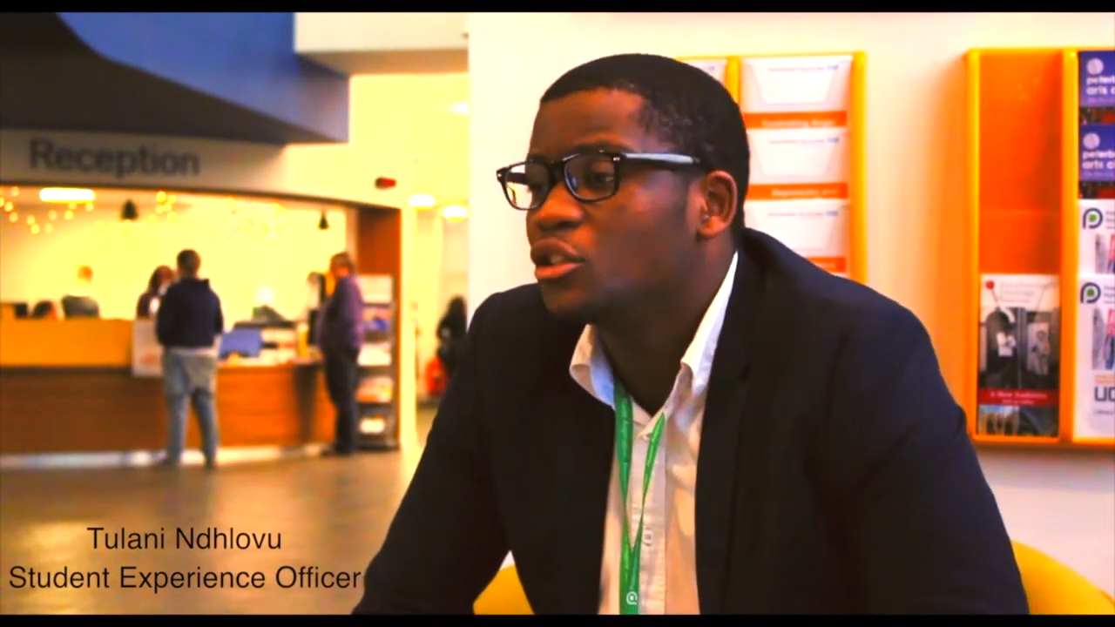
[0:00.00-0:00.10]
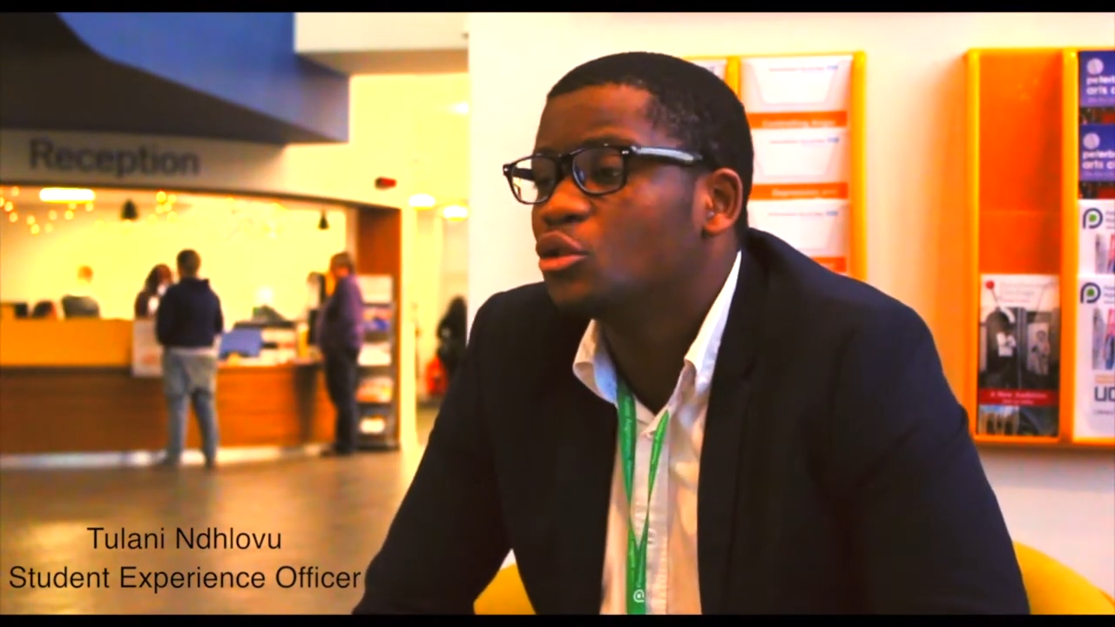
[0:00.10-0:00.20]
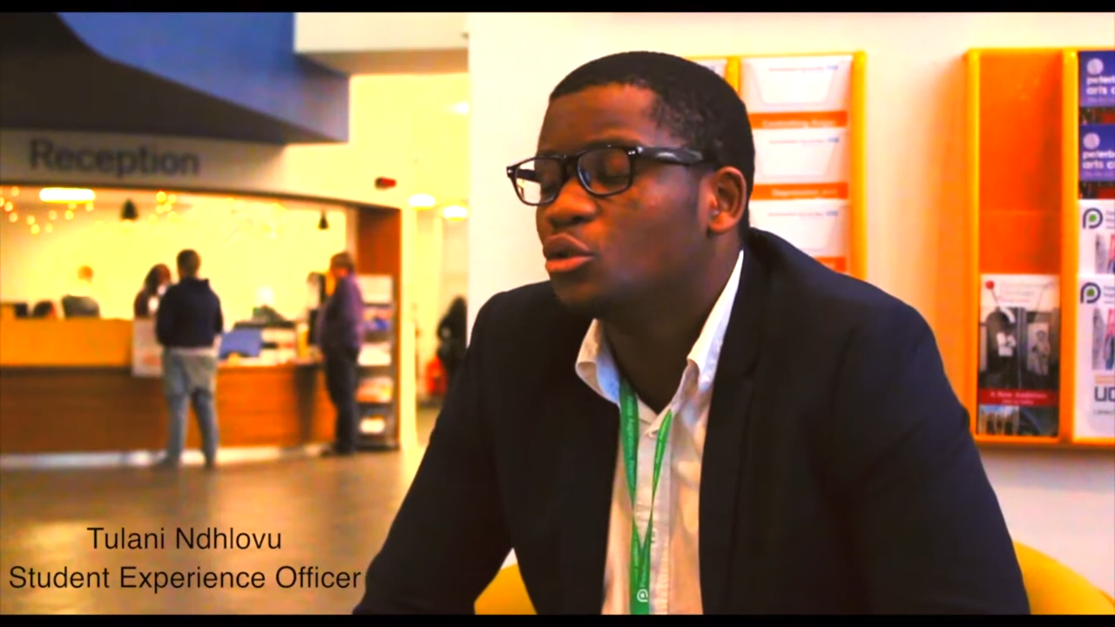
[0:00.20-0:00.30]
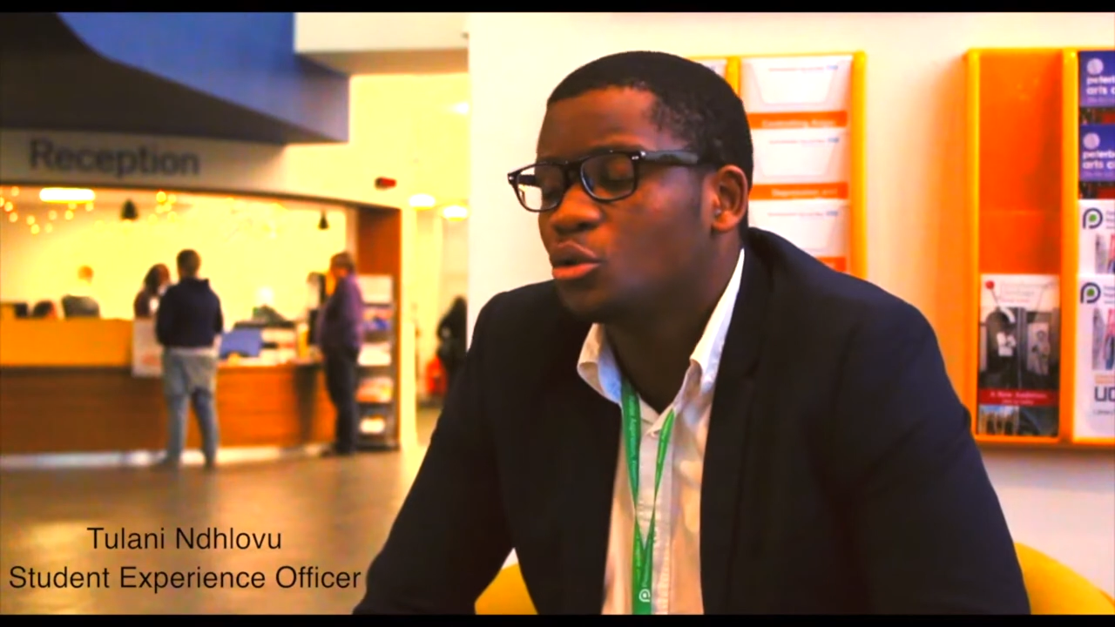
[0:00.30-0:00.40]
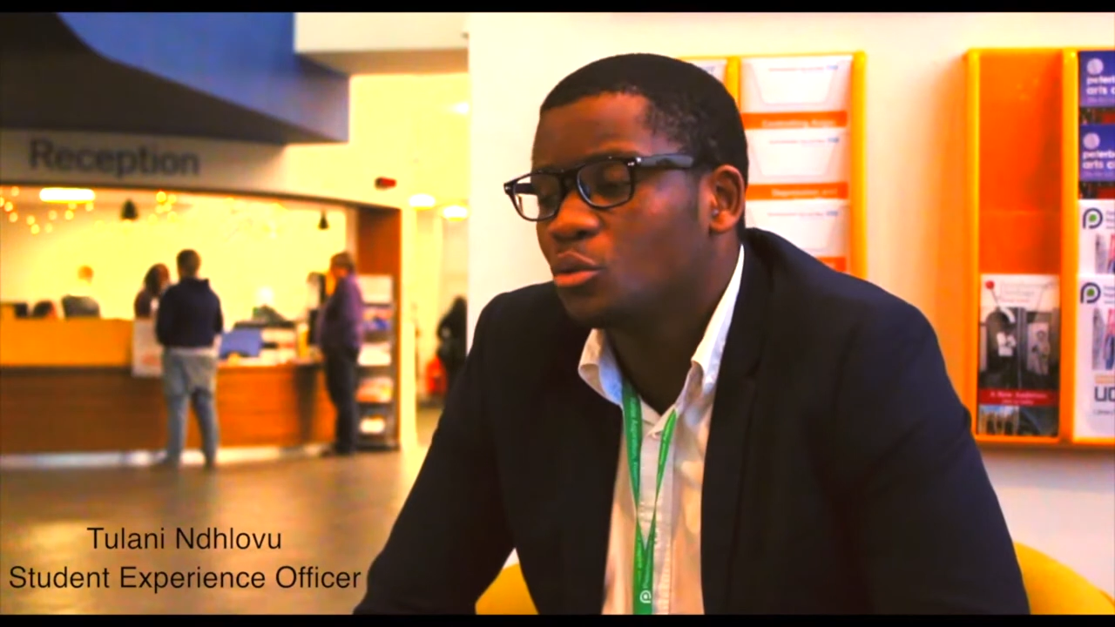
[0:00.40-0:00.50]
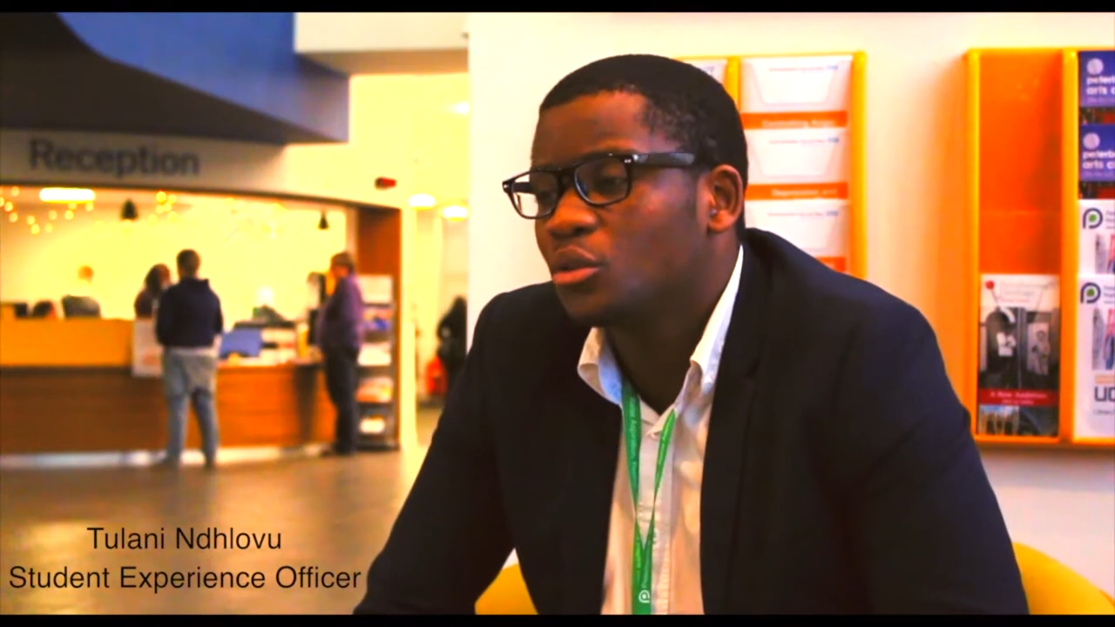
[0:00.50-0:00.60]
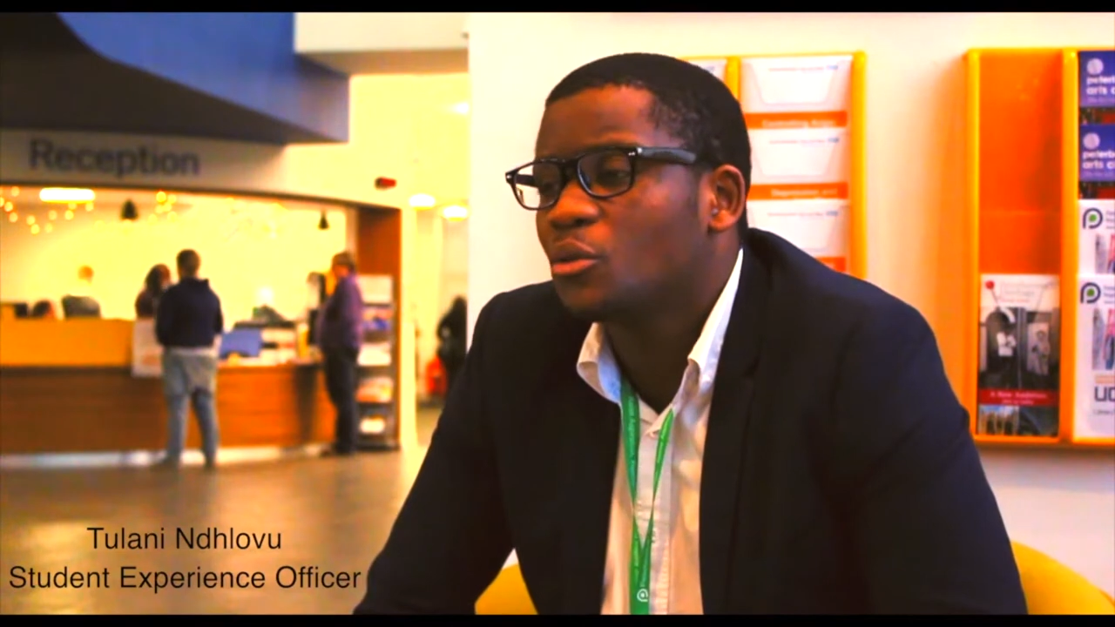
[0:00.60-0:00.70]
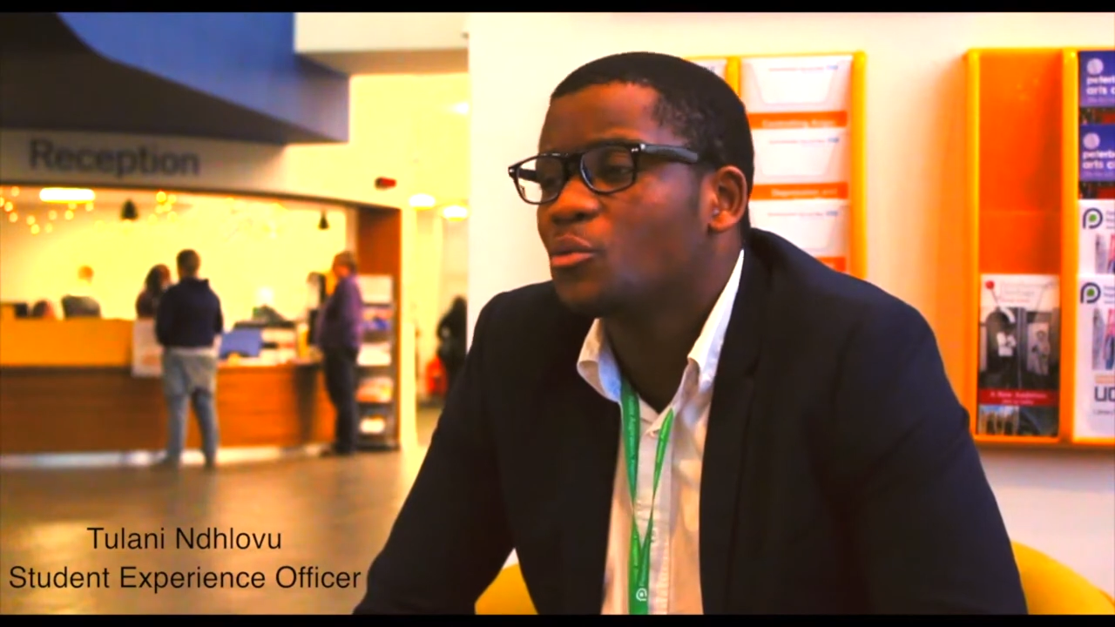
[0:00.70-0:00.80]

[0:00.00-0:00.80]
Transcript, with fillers: students.